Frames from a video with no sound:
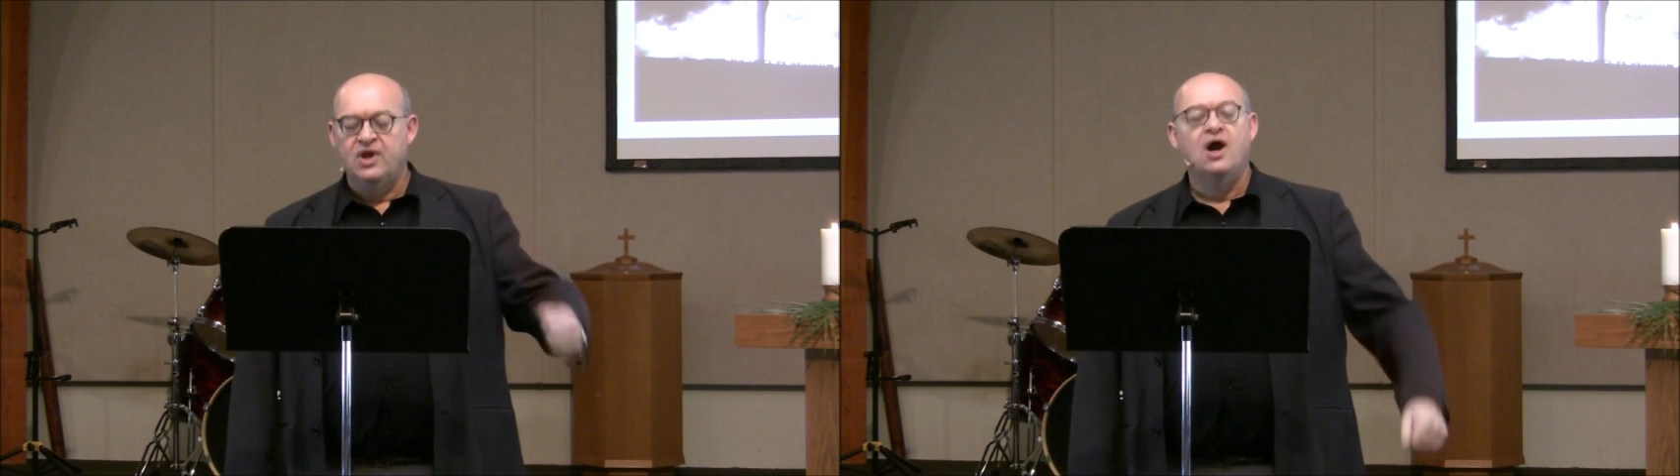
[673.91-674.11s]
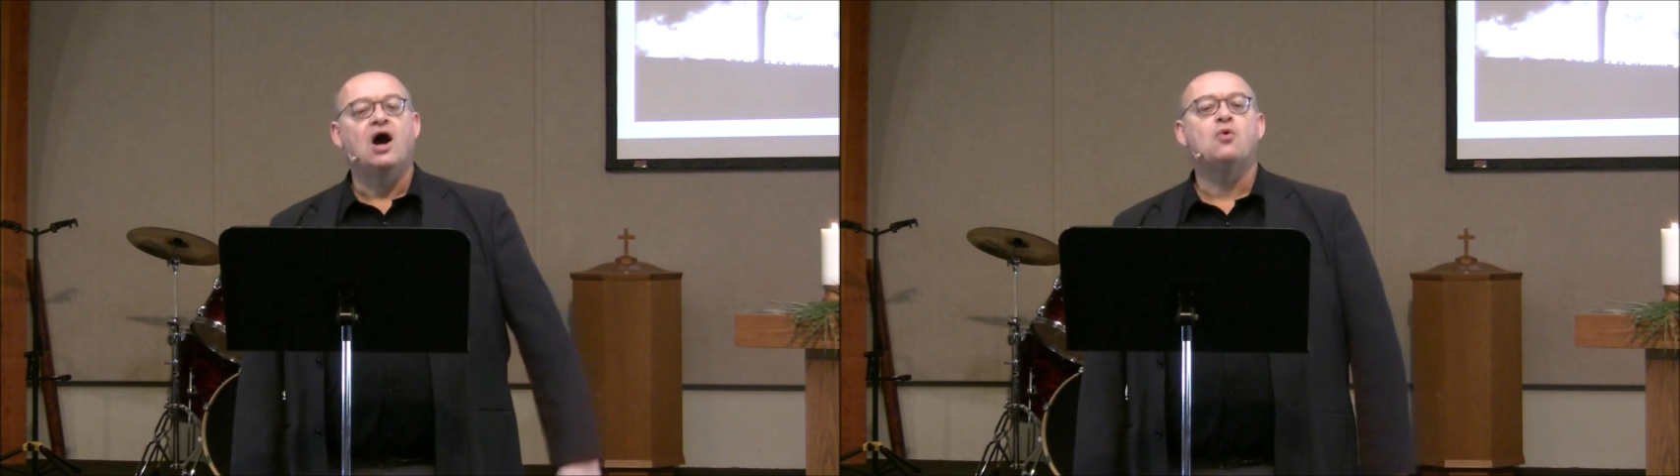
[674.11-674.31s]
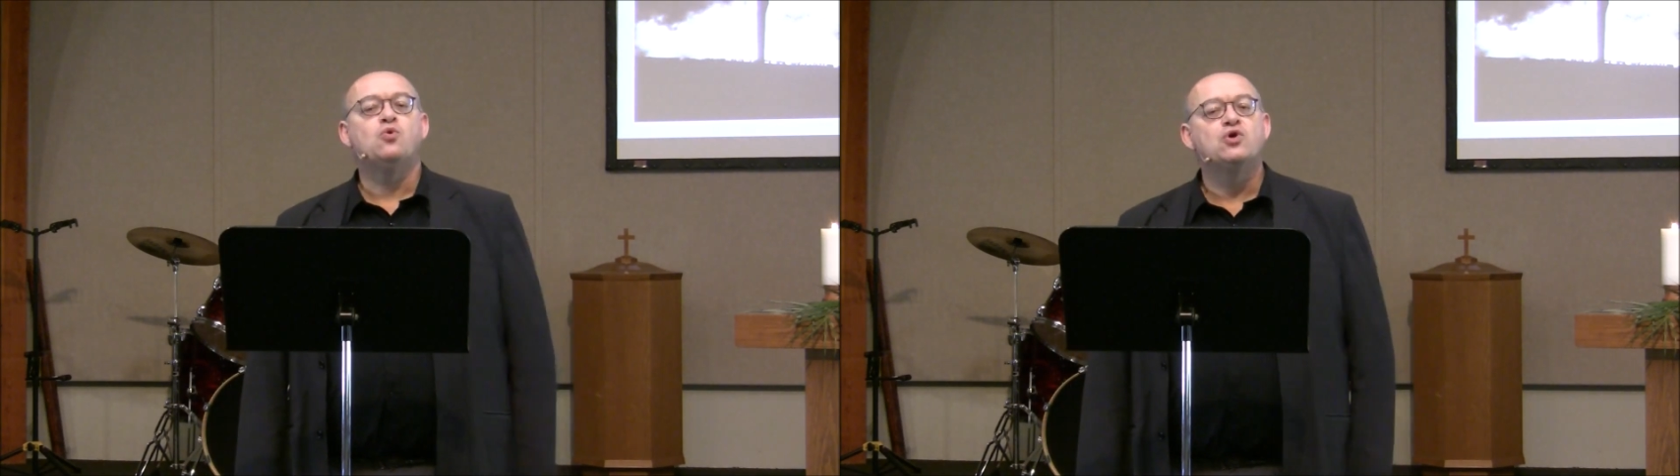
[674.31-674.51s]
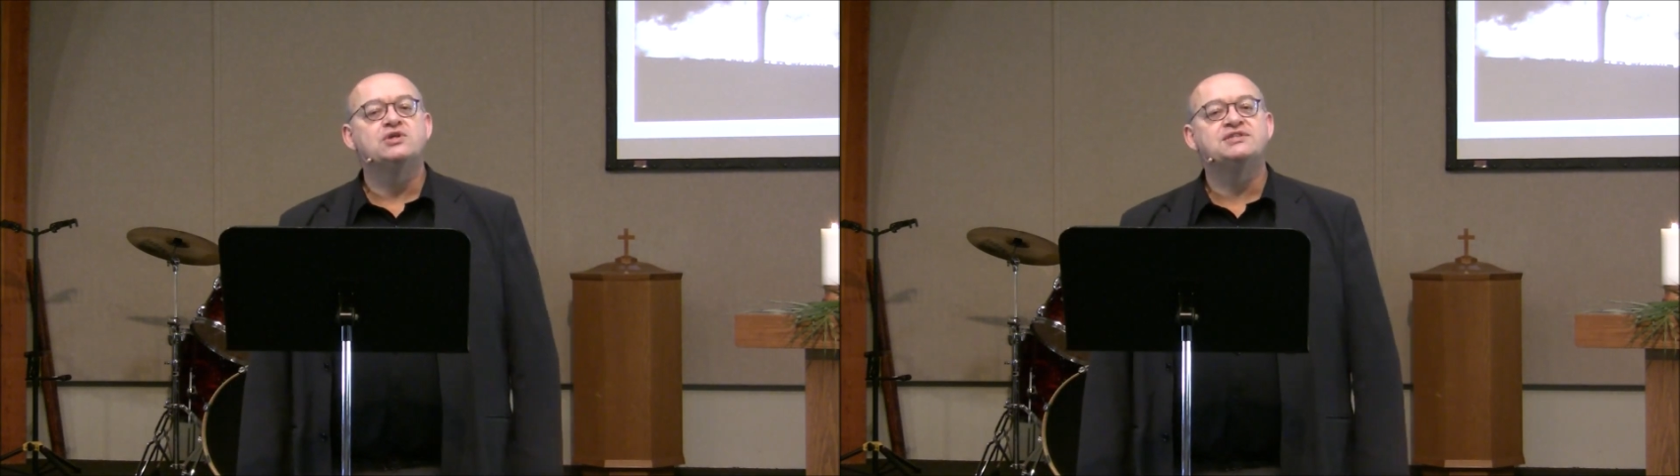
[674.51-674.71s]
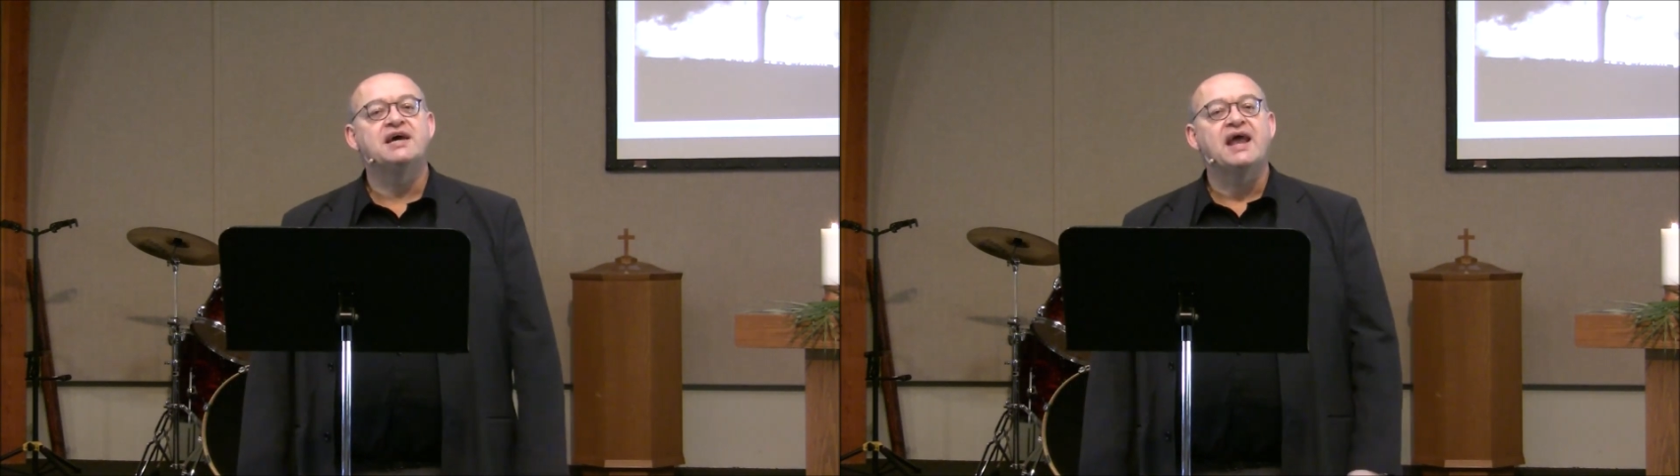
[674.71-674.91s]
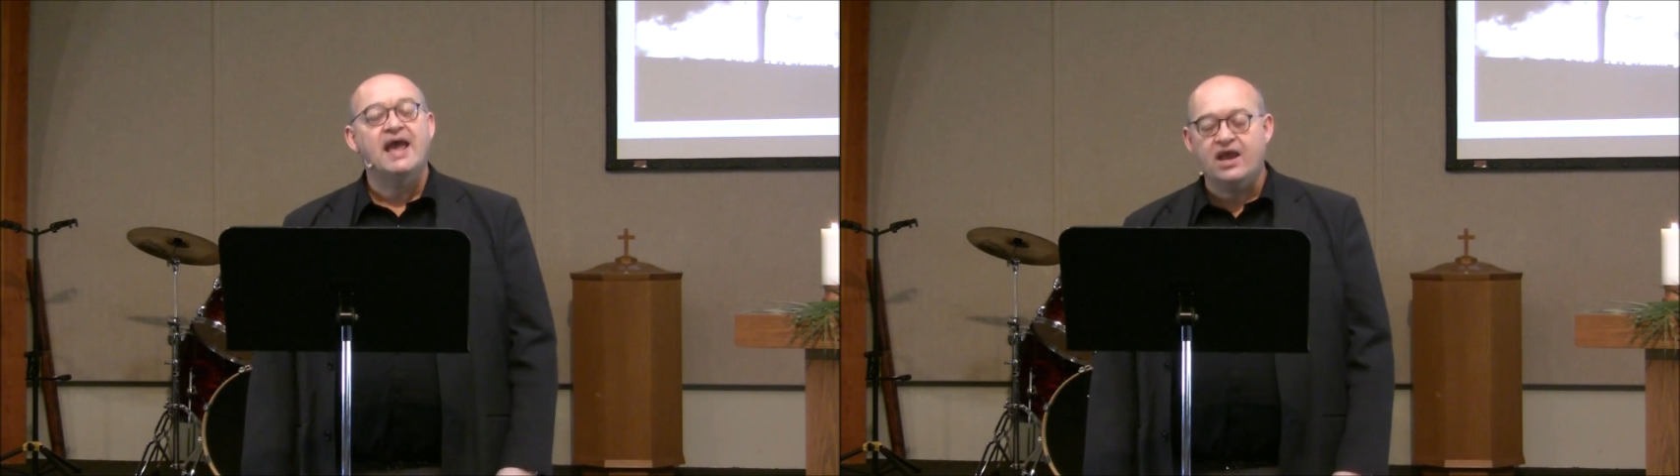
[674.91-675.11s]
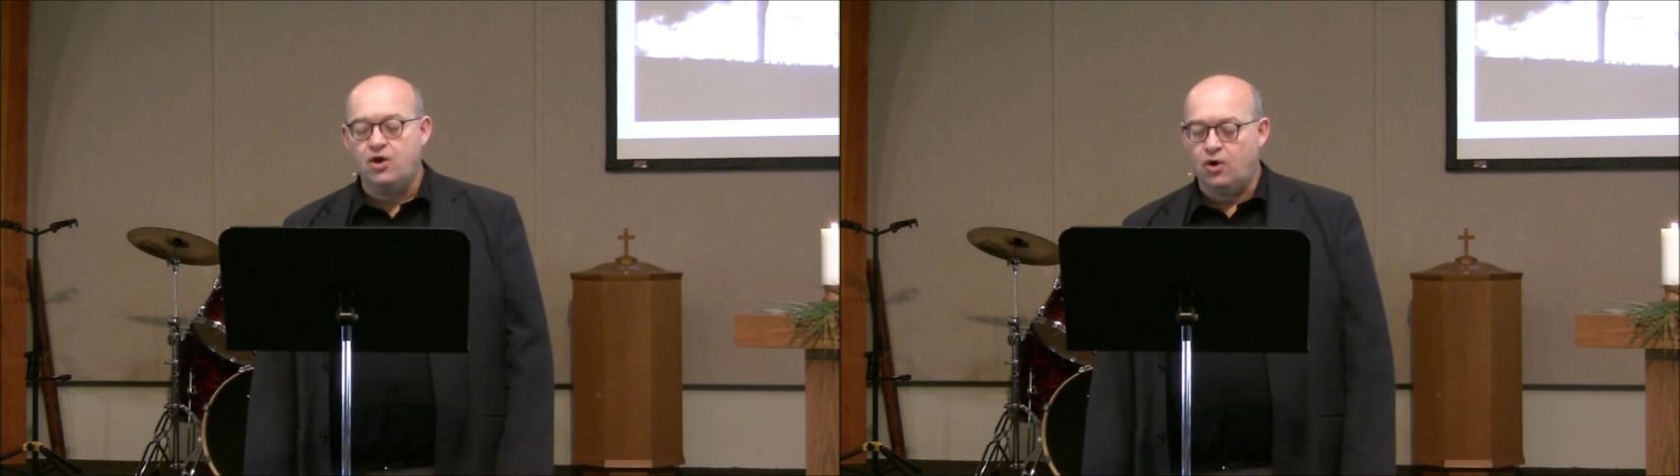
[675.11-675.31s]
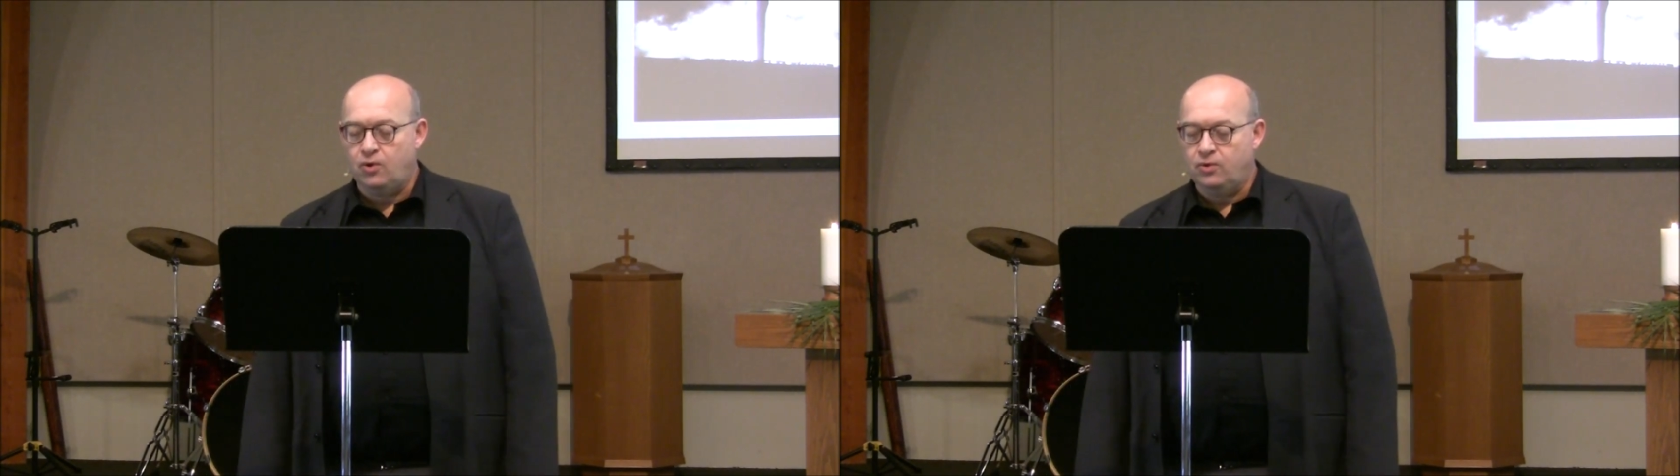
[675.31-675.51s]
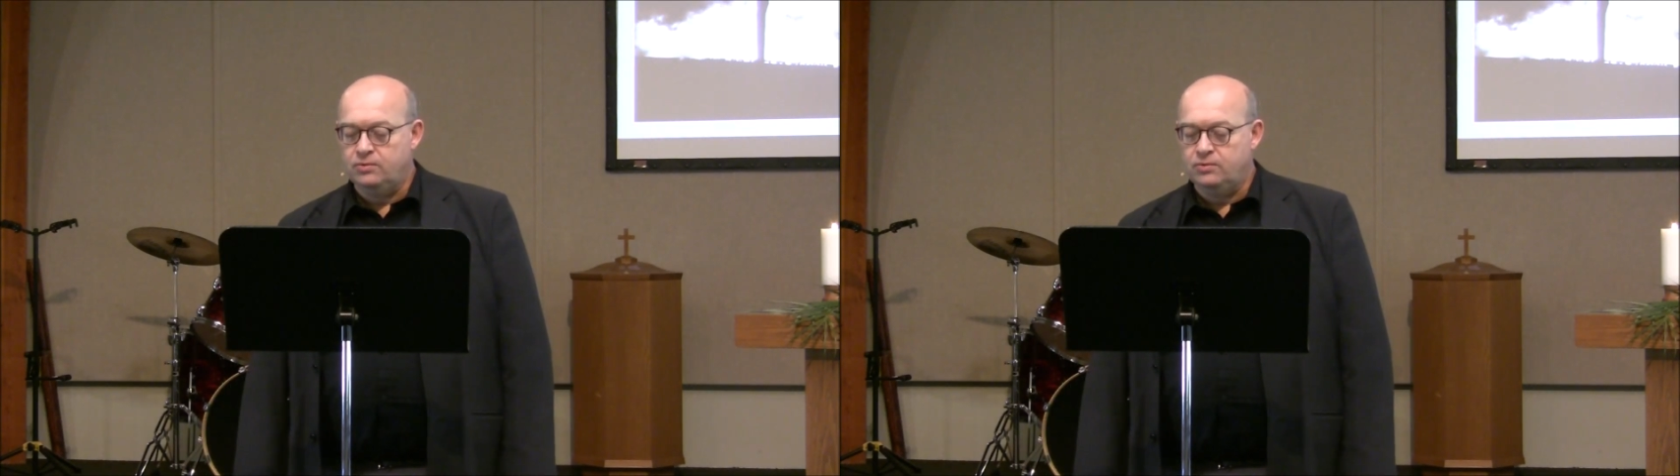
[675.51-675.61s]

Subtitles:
are words that echo